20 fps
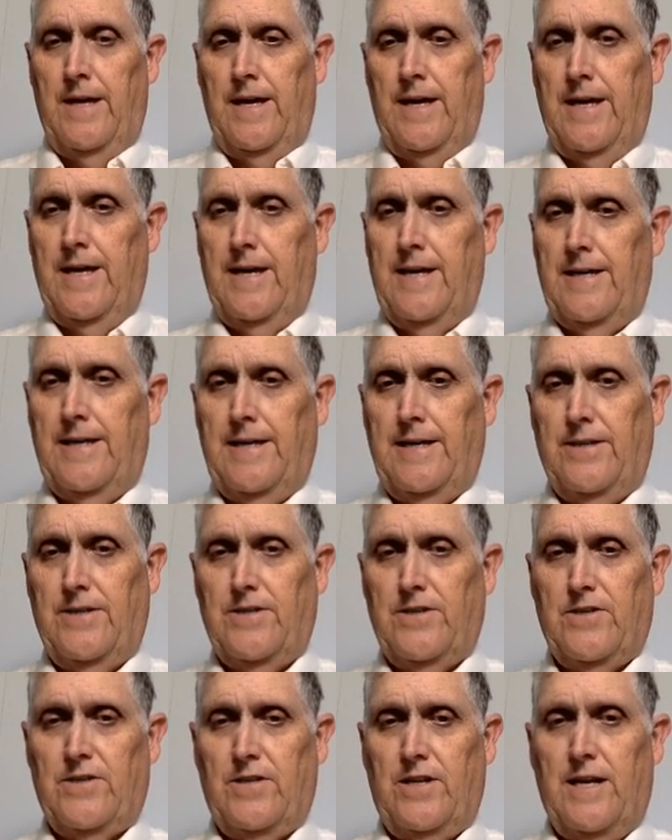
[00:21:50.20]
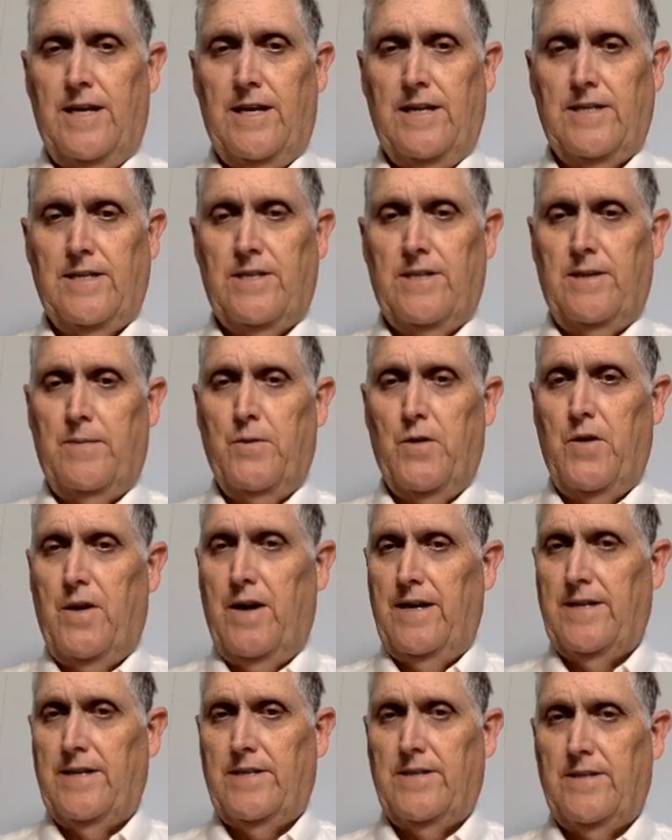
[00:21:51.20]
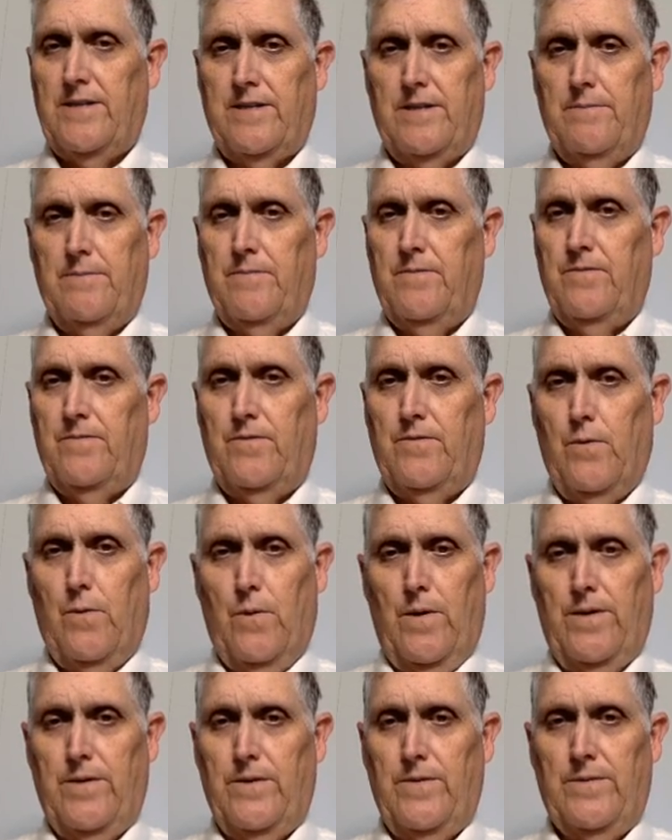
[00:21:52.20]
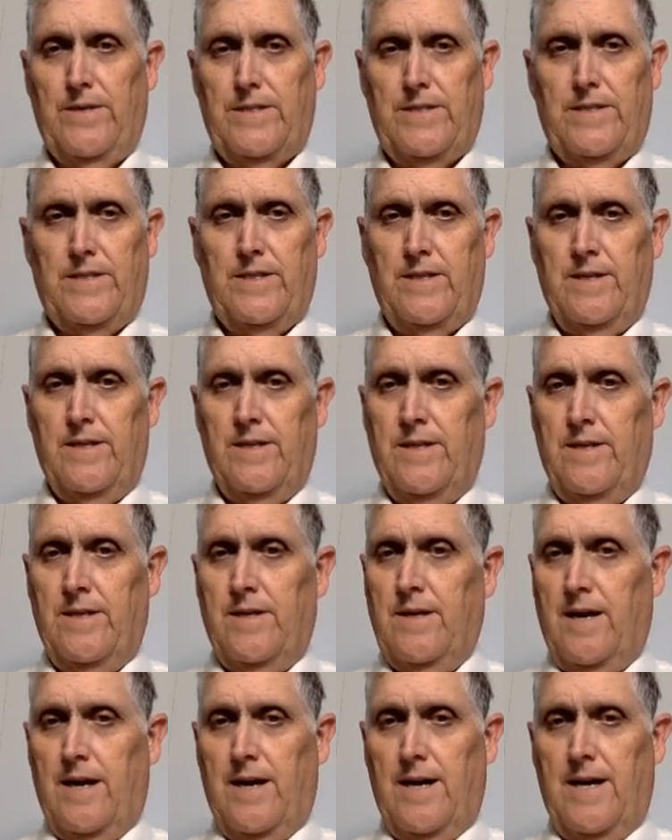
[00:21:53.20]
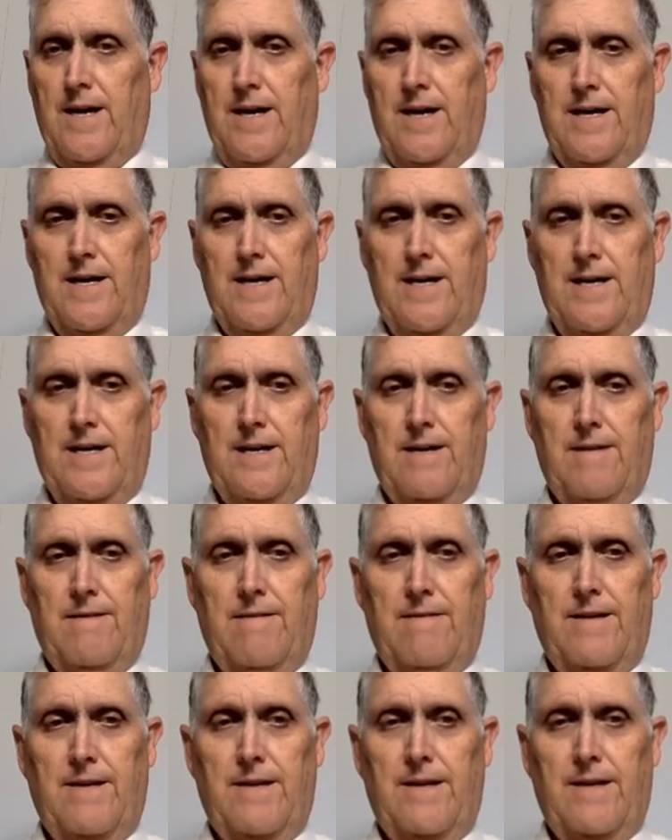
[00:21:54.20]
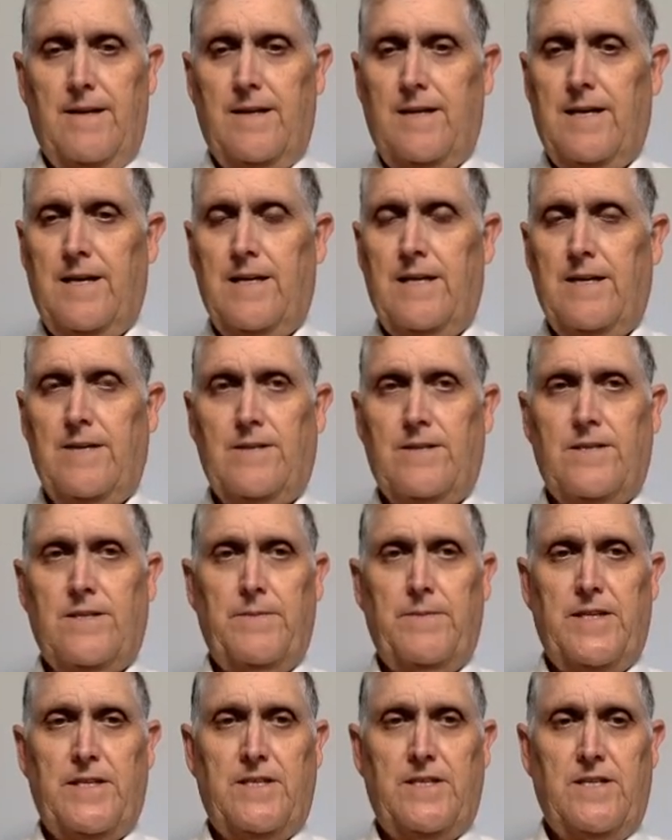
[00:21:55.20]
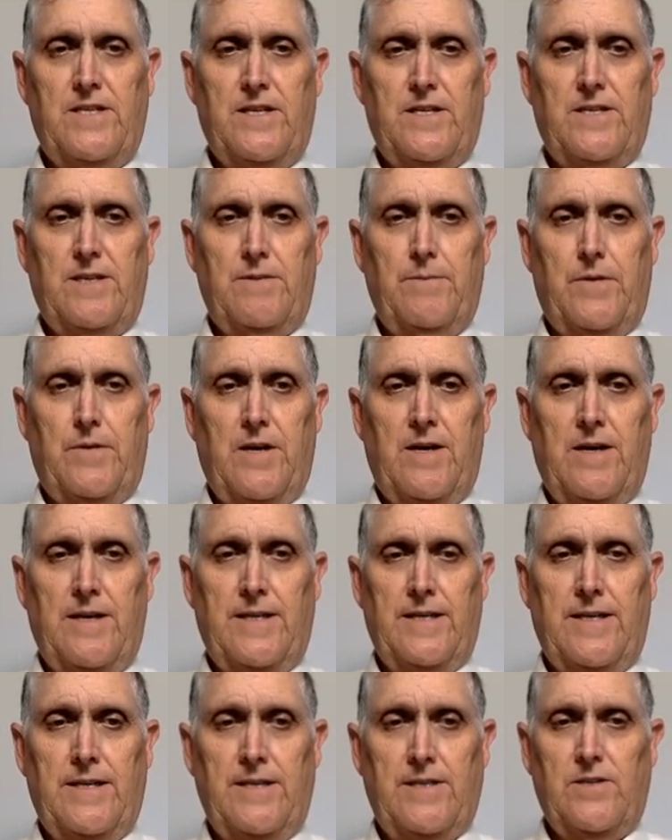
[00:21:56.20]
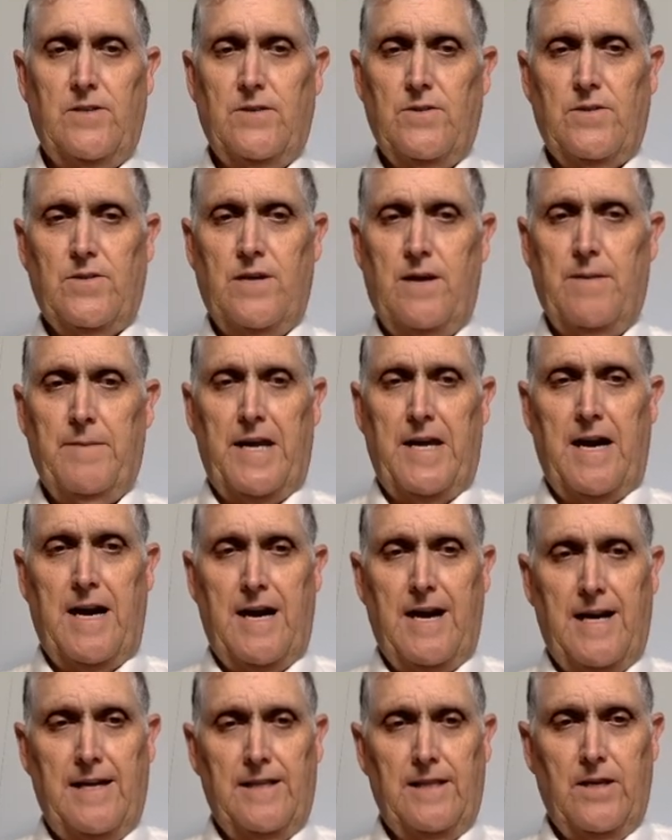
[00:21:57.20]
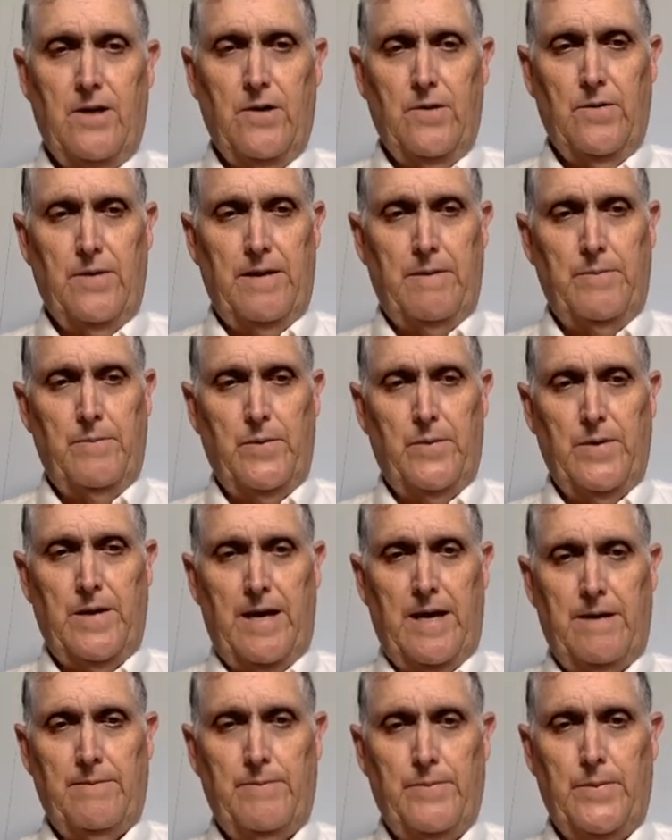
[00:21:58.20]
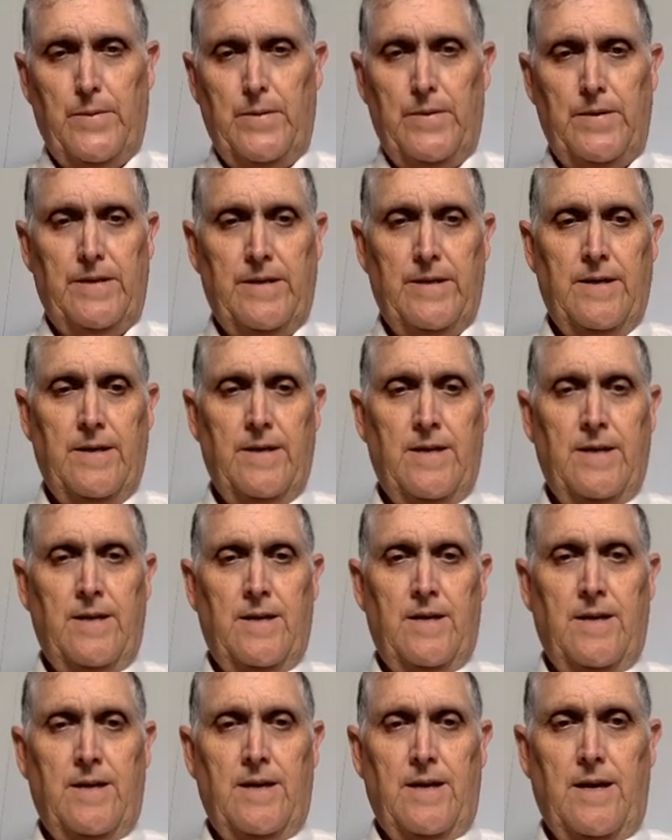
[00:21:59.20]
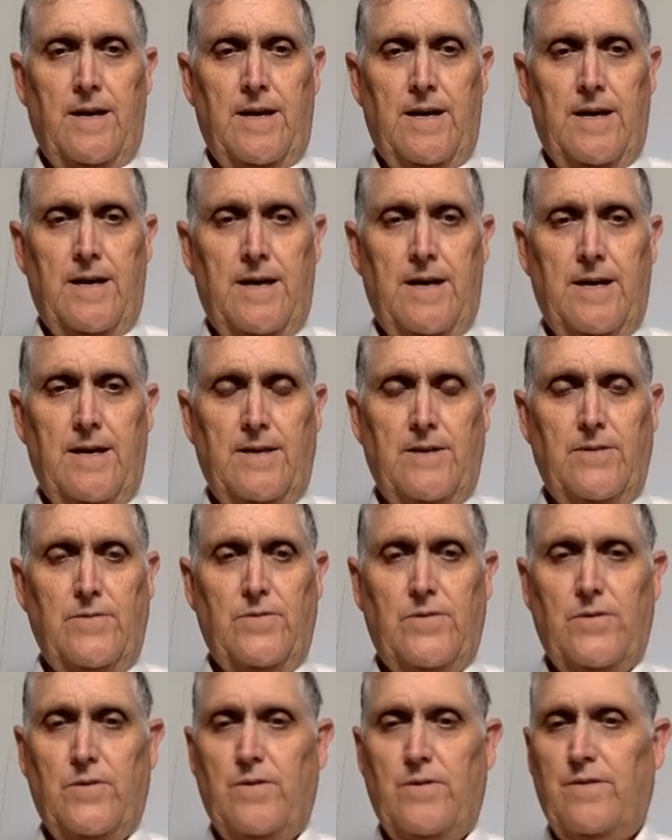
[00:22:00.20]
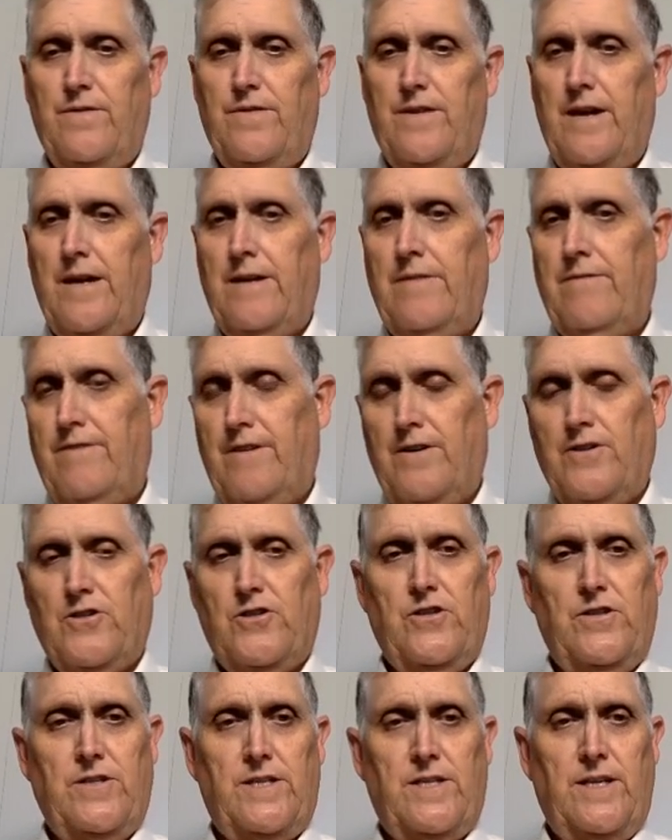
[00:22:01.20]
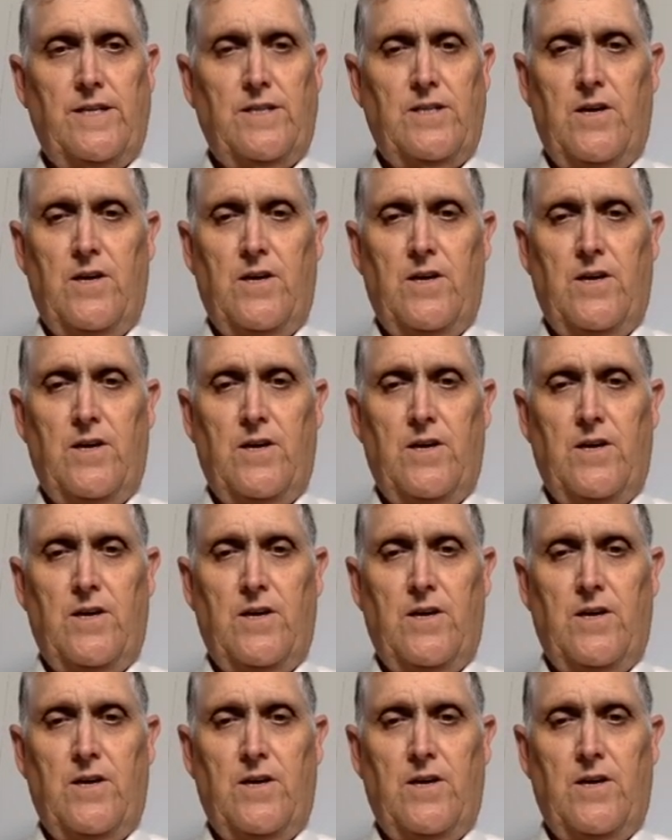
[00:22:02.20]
and it just kind of summarizes them for you. It's uh, kind of some of the system contents. You saw me high, low, input, output, uh, user-defined functions. It